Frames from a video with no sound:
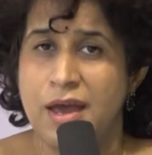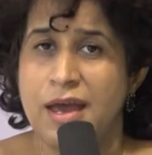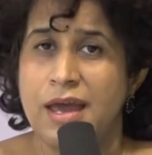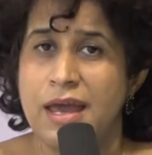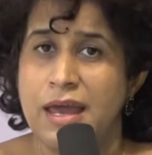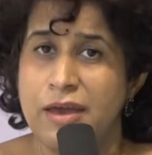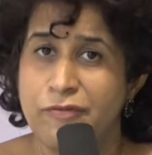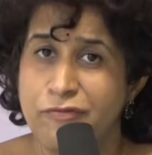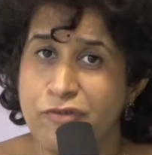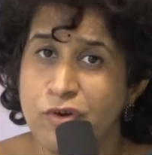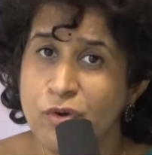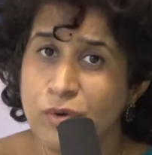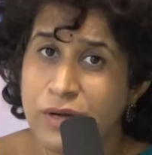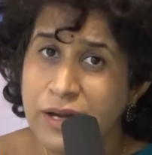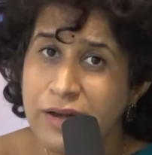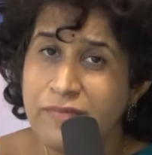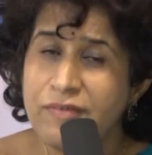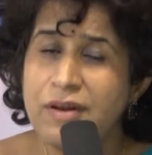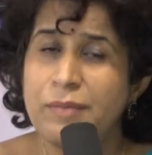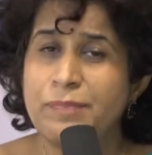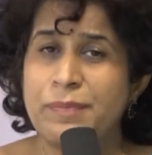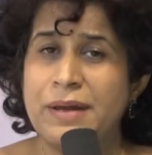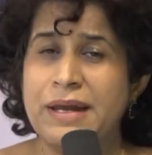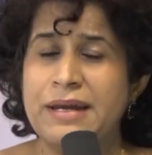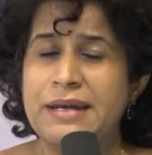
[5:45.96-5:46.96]
If you
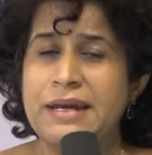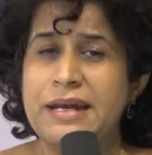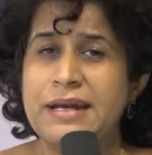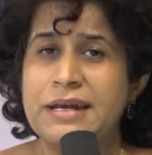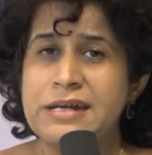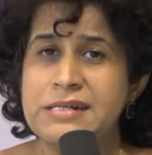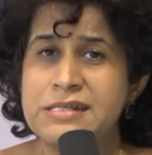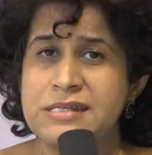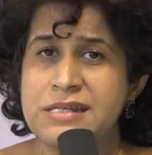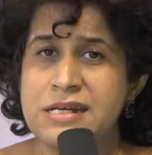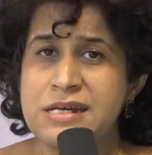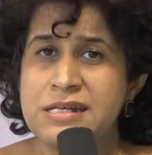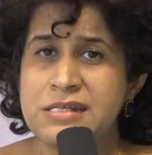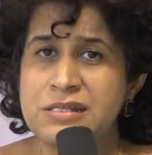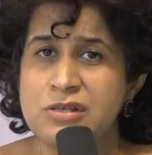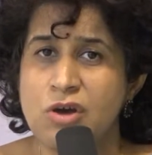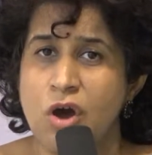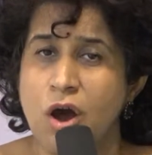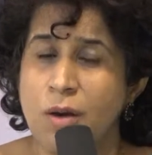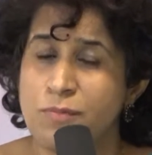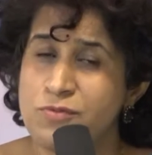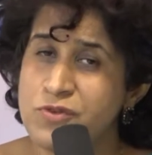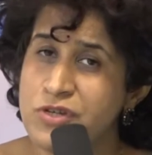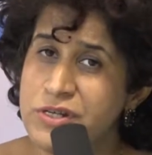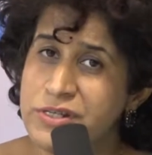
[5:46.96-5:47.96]
develop kidney disease,
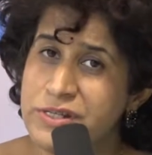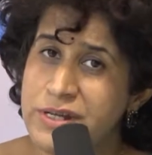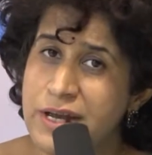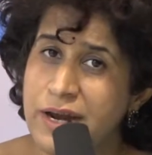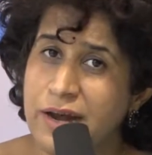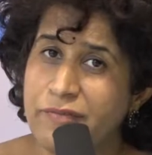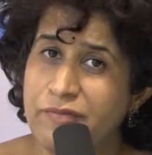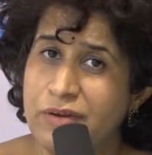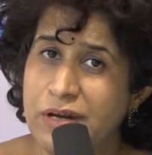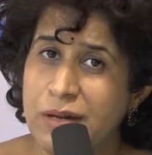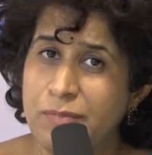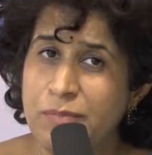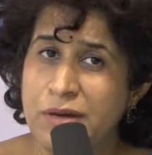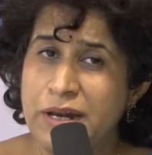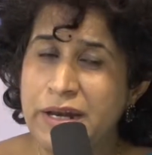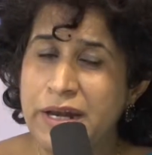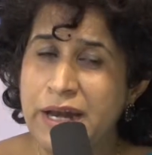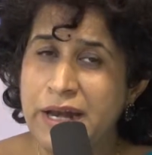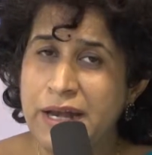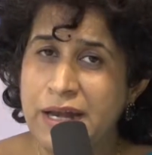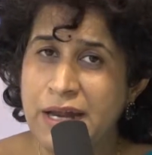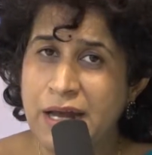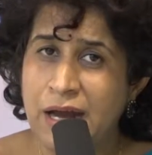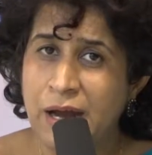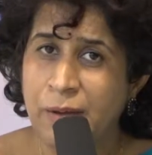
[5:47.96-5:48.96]
options are available in
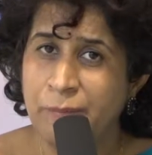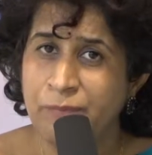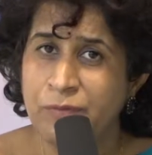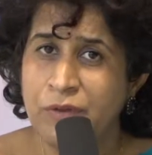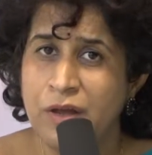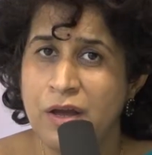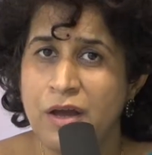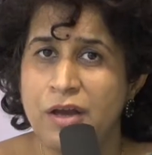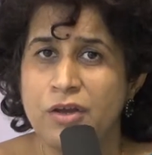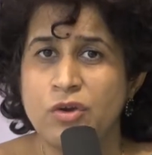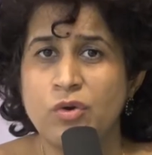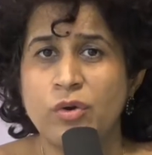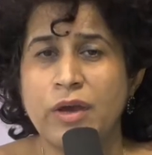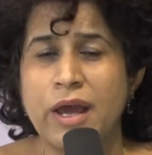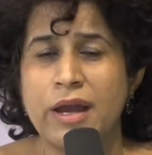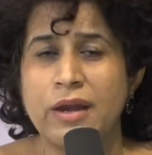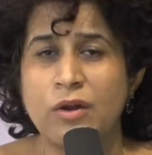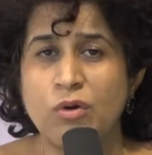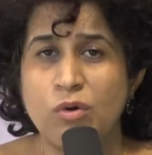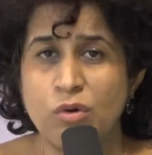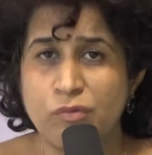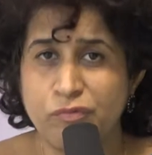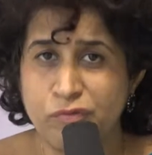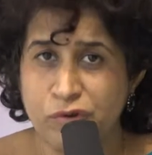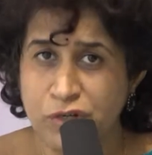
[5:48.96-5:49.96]
India. You can
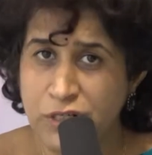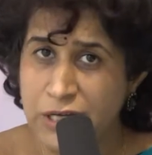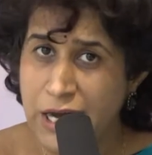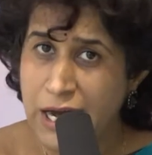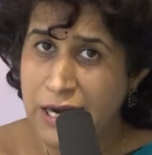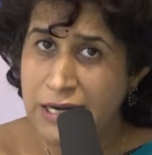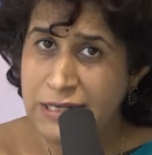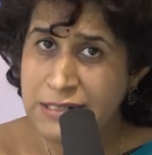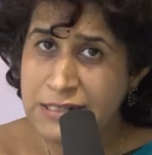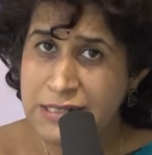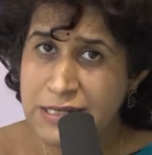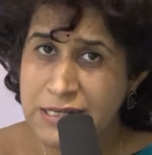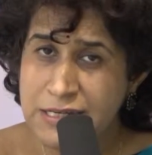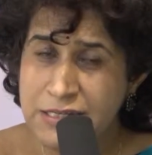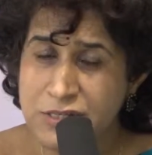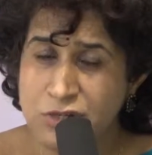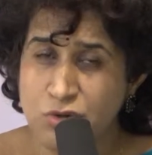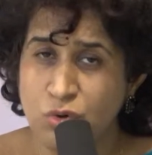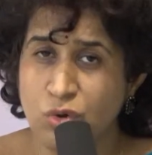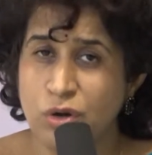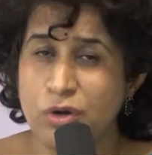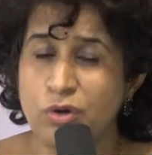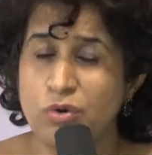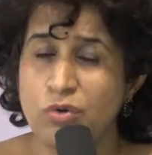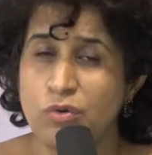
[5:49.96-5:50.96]
go for dialysis, you
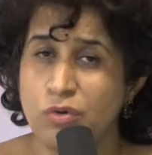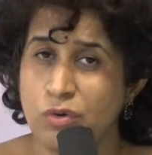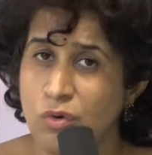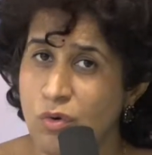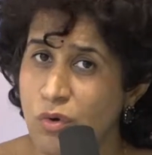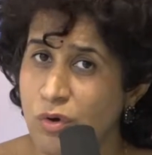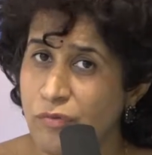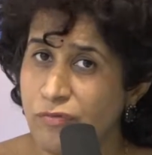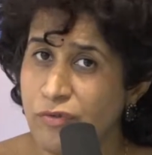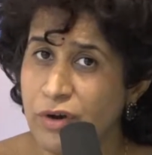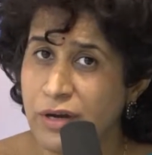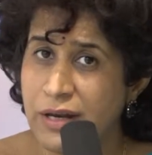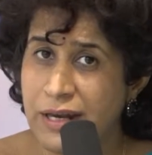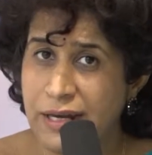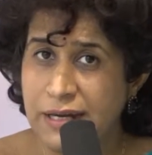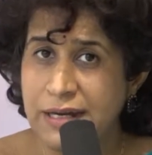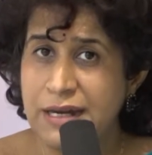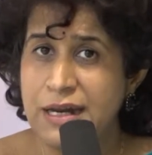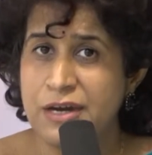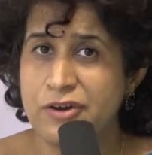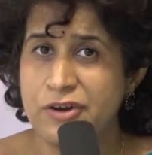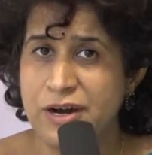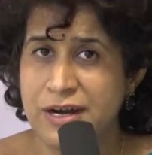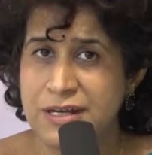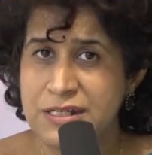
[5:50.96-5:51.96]
can go for
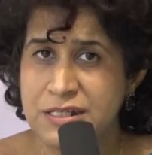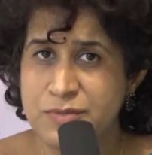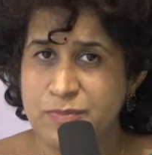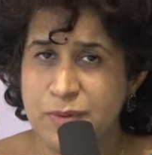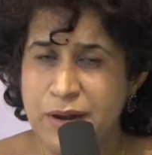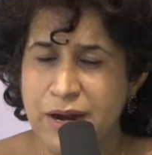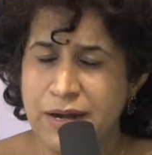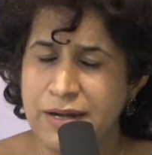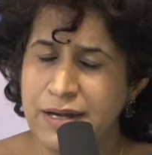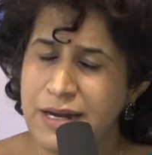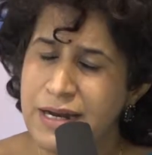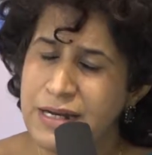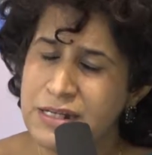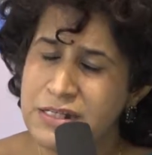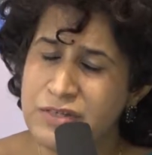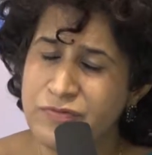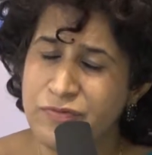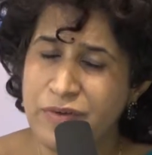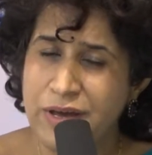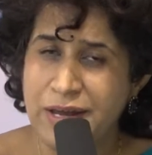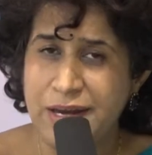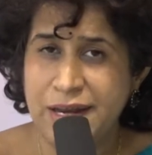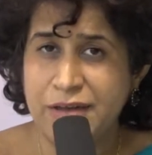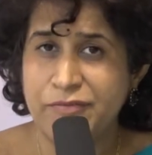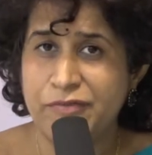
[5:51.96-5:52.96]
kidney transplant. It's
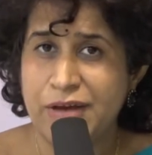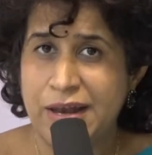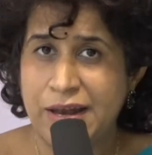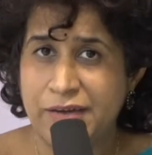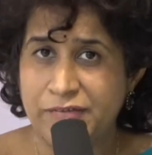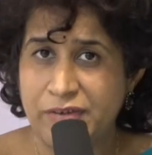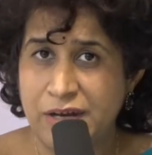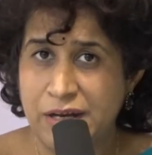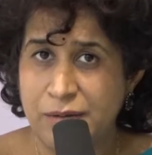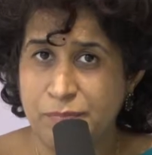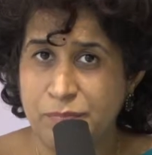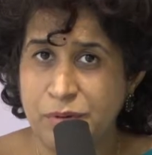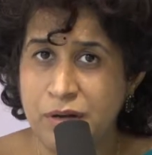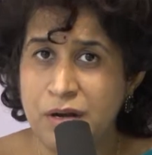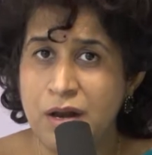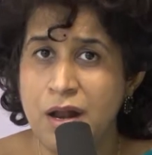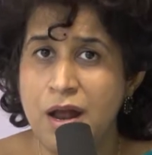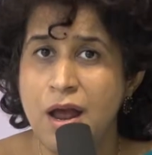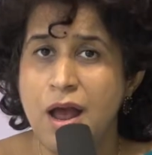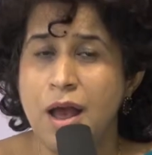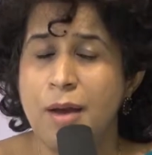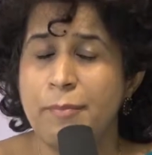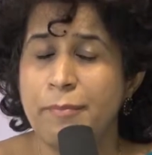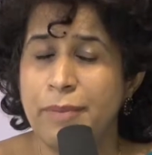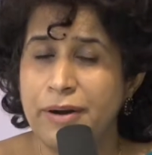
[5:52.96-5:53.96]
very well available.
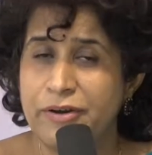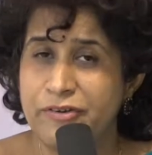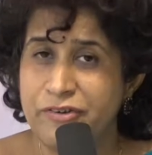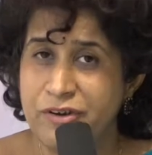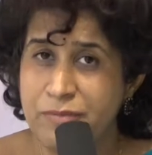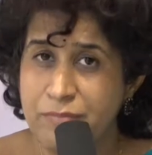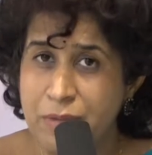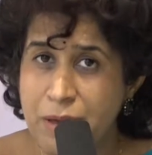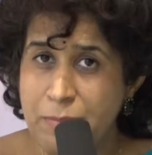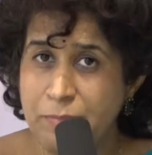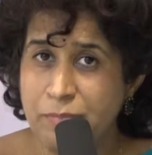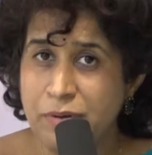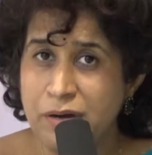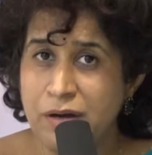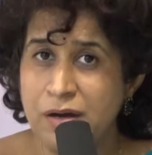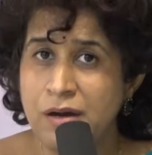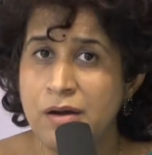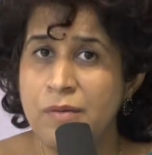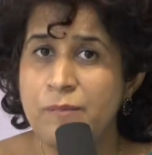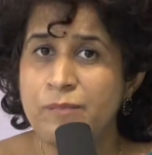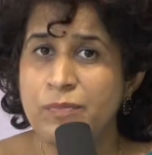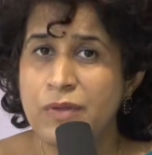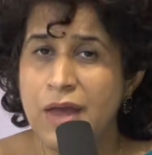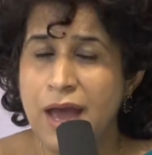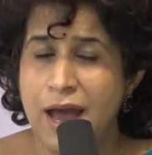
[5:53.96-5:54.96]
But remember,
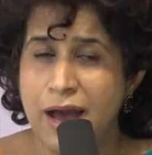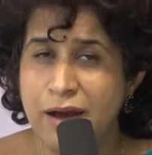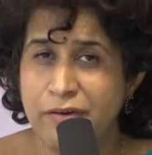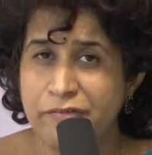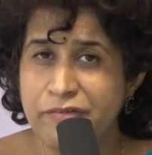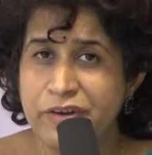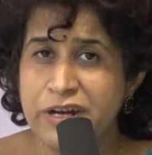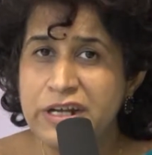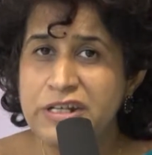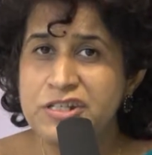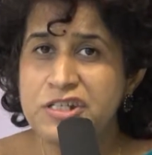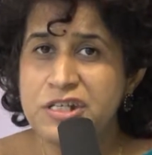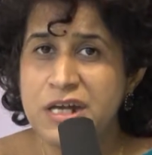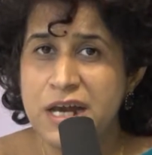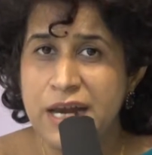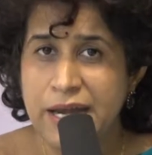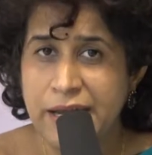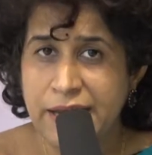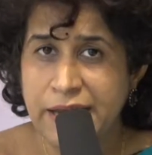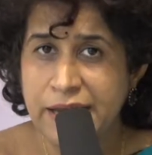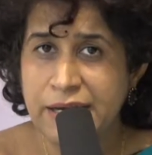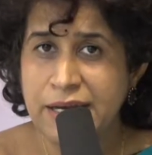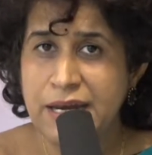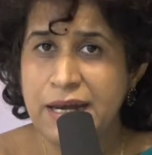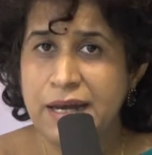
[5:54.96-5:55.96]
average
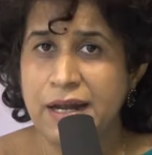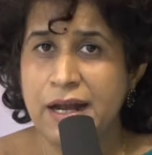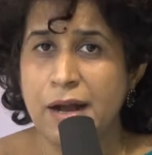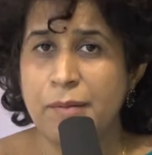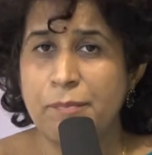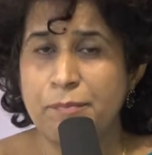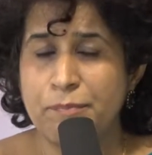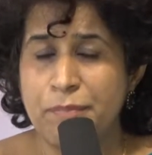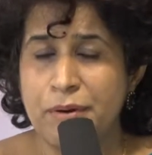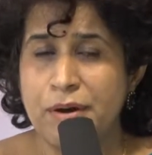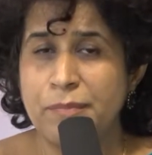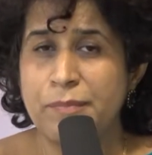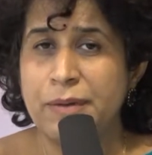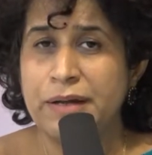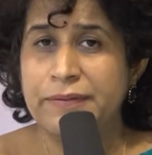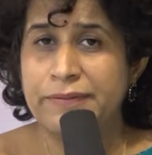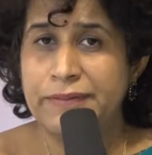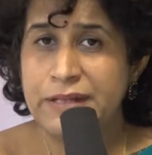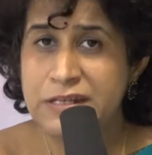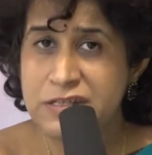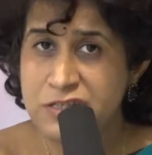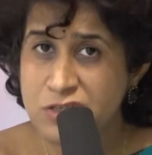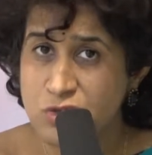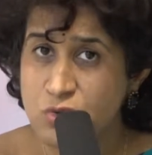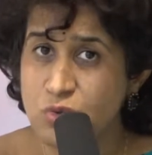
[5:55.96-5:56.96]
Indian income per month
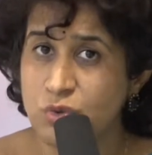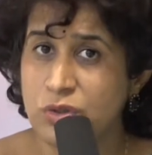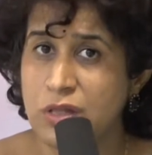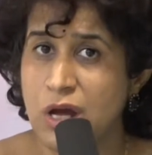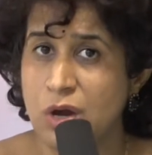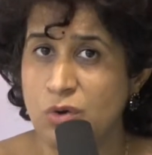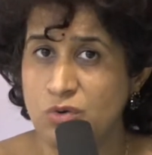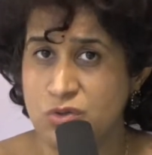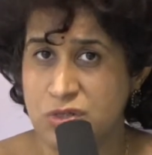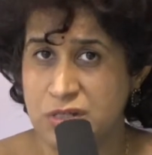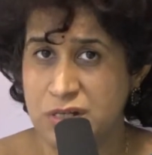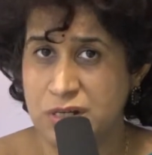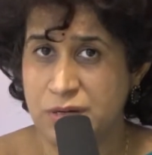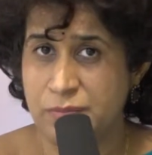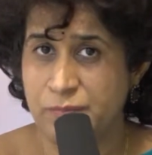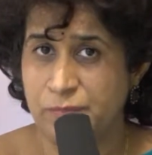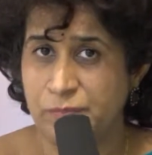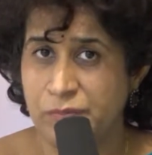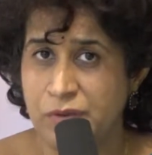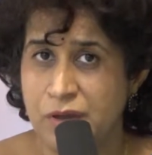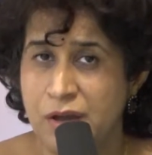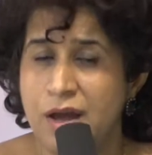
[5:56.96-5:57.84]
is 2,000.